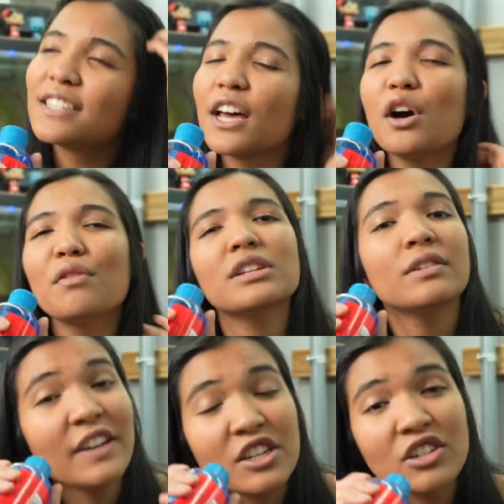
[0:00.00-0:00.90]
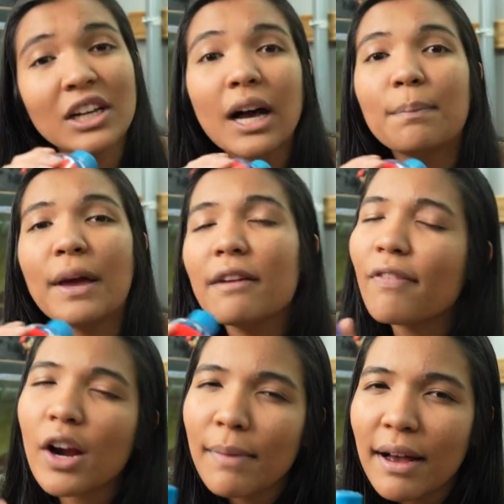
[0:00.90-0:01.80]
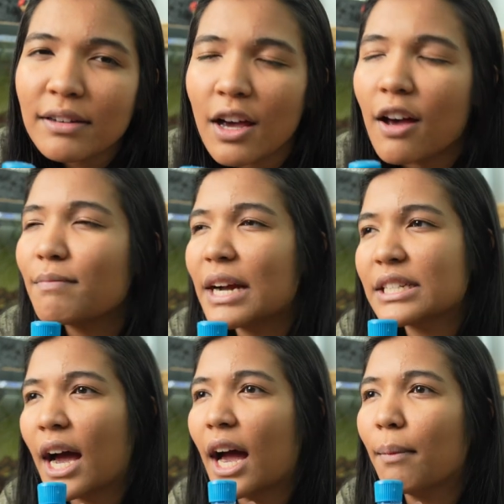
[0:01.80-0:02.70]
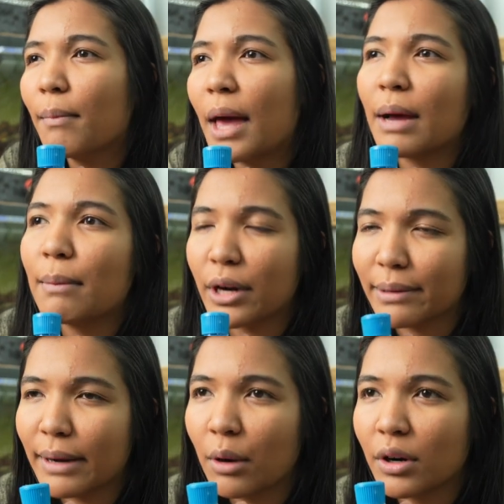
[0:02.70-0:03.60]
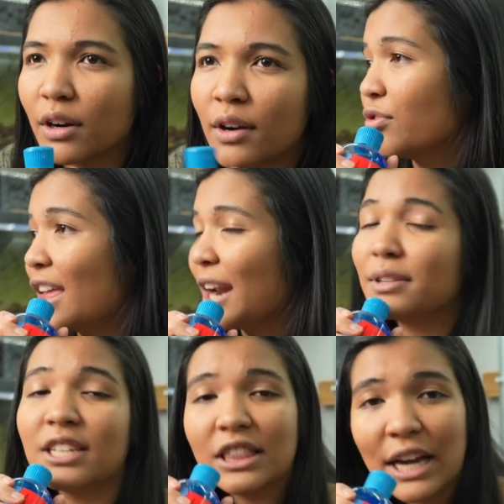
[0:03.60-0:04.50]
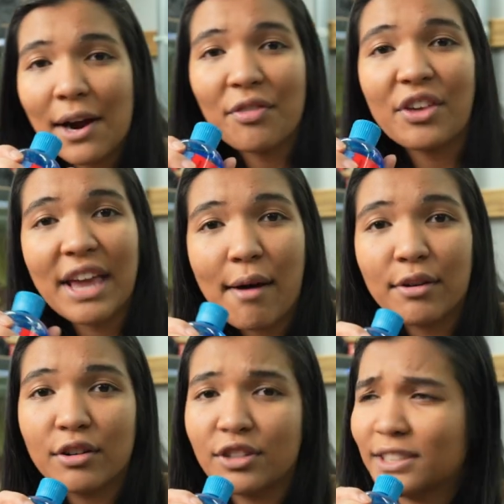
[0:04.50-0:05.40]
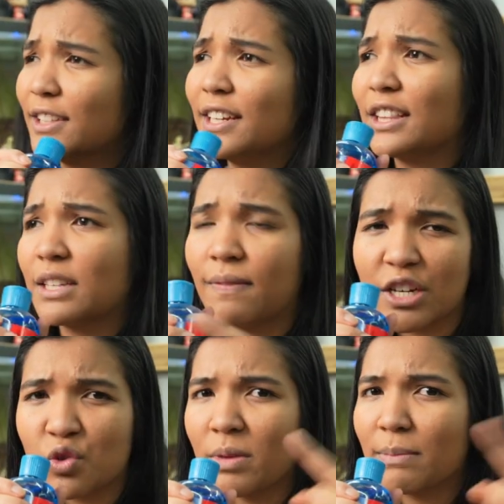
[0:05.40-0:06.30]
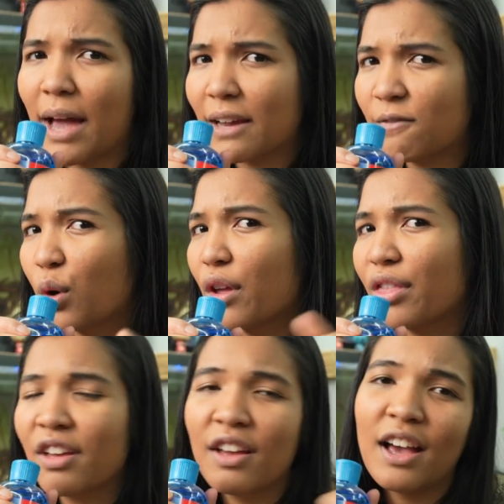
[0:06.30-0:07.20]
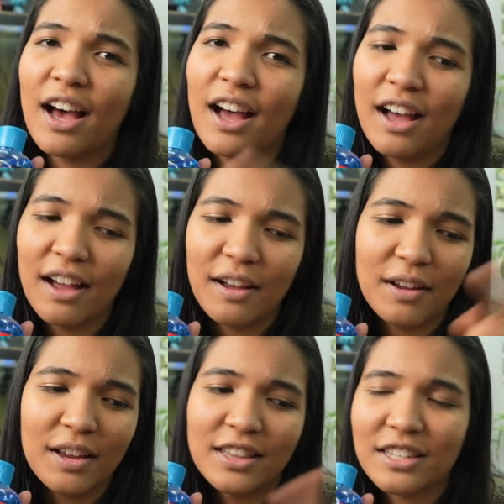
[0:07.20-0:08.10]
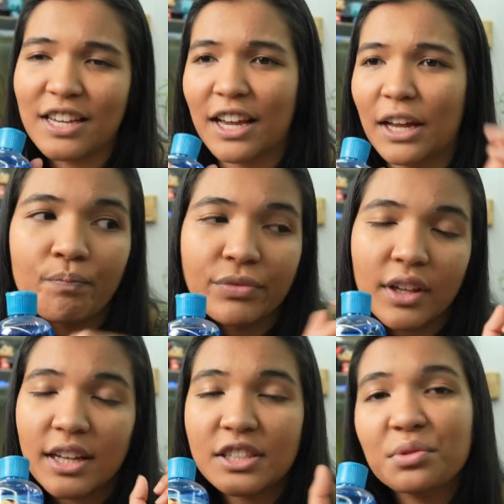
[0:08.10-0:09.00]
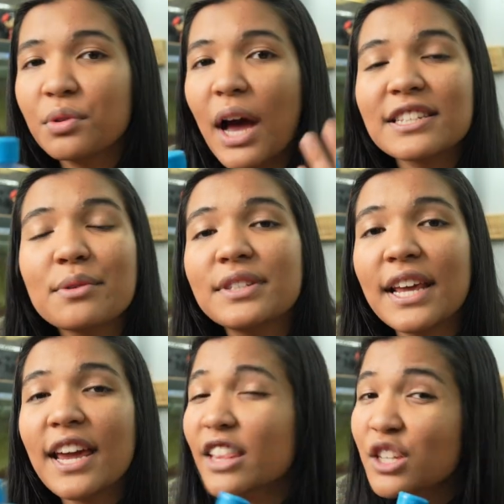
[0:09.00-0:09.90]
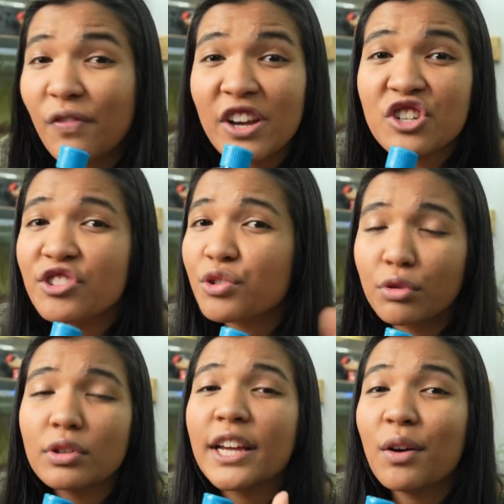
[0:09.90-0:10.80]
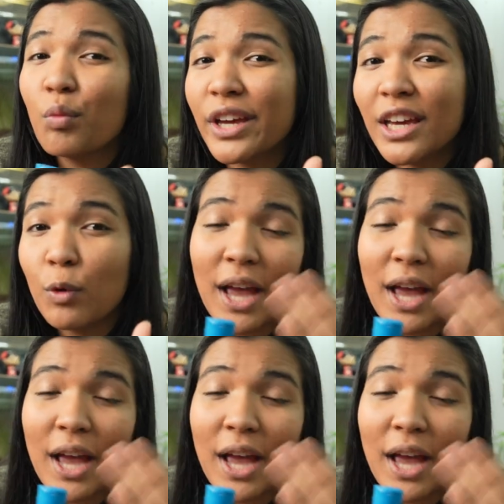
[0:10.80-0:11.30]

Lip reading: So this fish took up a fair amount of my time and my brain power. And I would sit there at the counter just looking at this fish swimming back and forth in the tank. And so as I was saying, this fish just grew like a weed.